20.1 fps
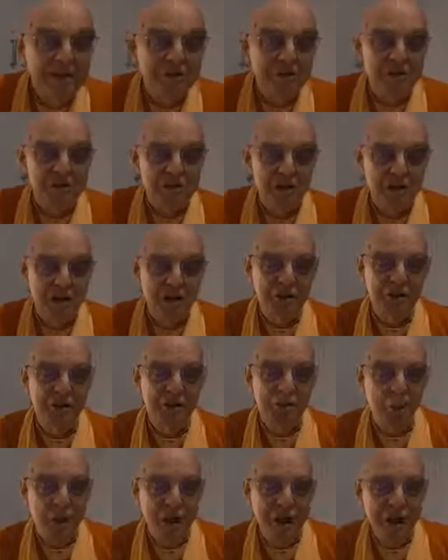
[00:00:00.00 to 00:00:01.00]
the child
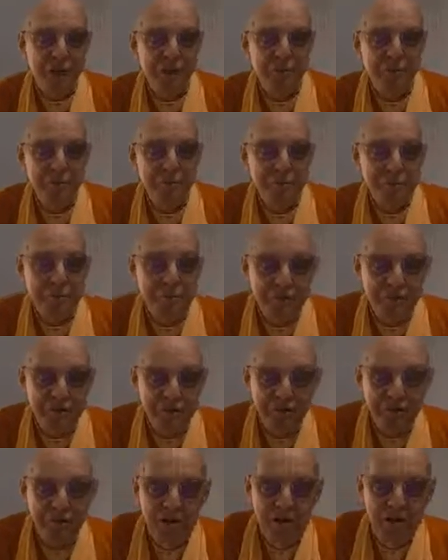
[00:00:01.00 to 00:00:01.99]
inquired from his
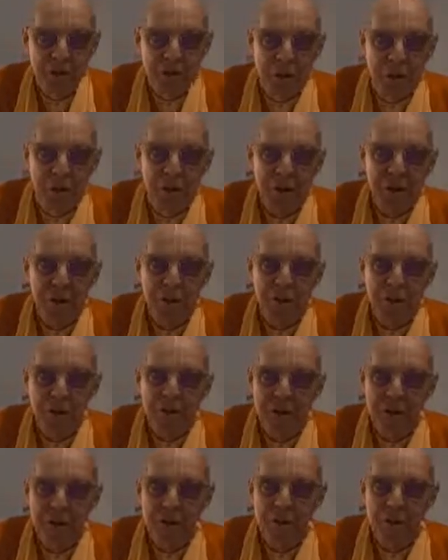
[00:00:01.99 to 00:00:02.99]
mother, "Why are you
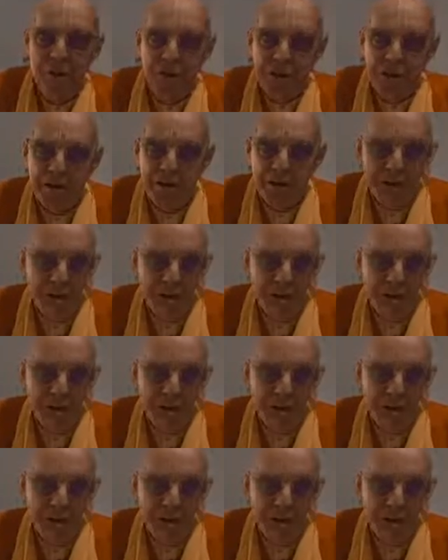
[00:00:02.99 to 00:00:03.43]
angry?